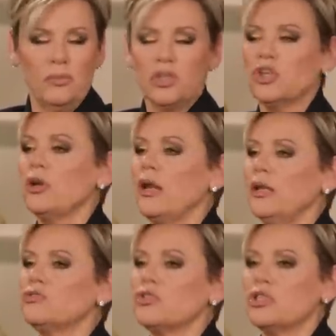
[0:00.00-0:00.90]
but you're not
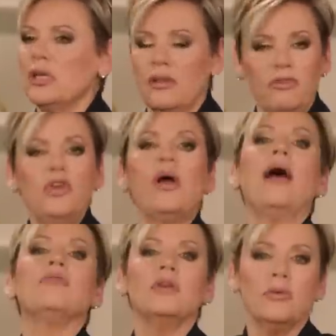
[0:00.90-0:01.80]
interested if you
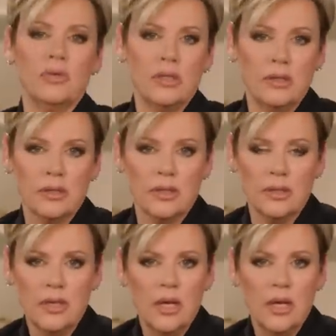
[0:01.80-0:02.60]
have to do anything.